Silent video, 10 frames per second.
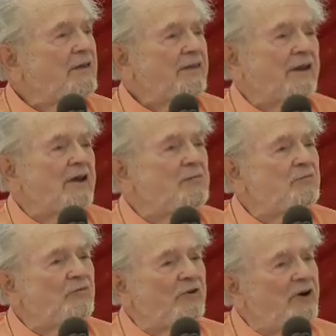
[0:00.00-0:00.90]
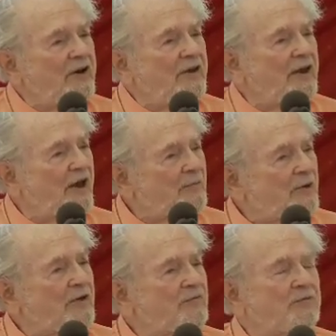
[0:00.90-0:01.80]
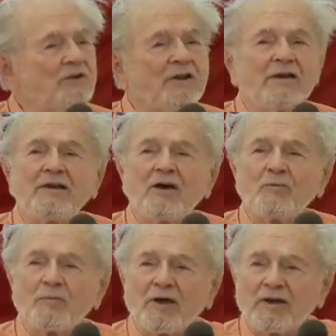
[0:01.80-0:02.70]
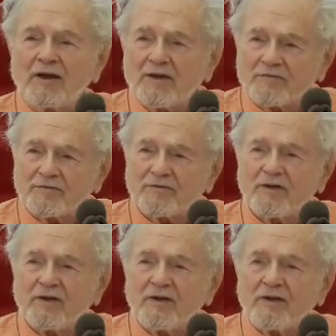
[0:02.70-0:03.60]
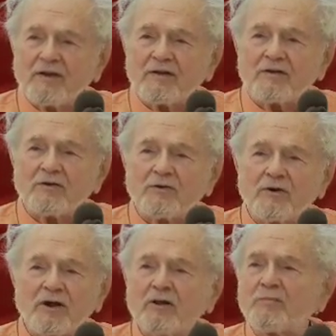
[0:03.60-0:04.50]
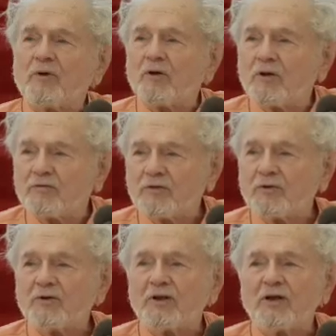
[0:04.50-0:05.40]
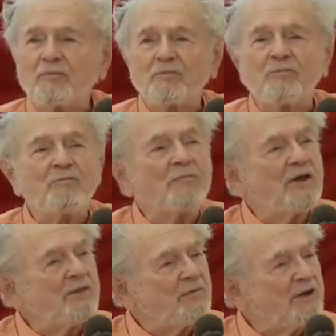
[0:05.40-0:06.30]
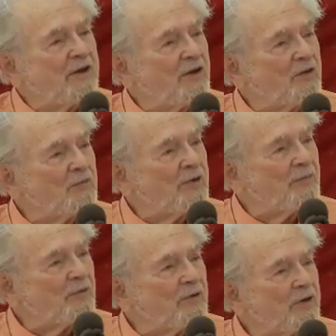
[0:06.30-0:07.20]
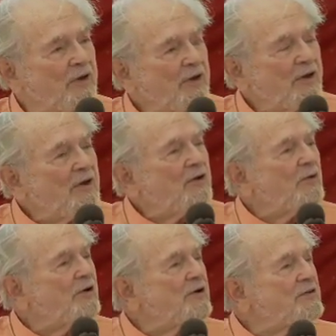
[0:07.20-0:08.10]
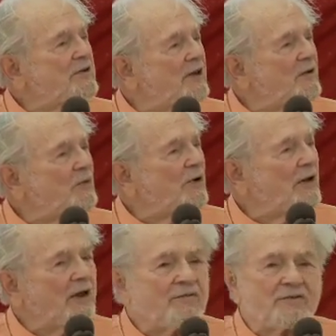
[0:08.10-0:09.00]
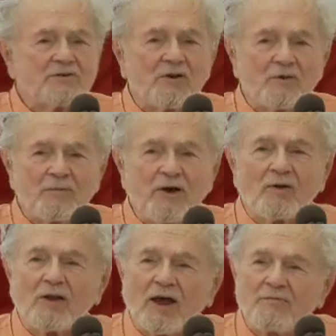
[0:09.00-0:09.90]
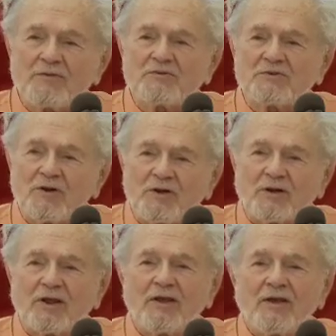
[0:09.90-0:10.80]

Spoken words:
that I am very happy even to lay down my life to help all of you and help many, many other people to understand what life is all about. Life is not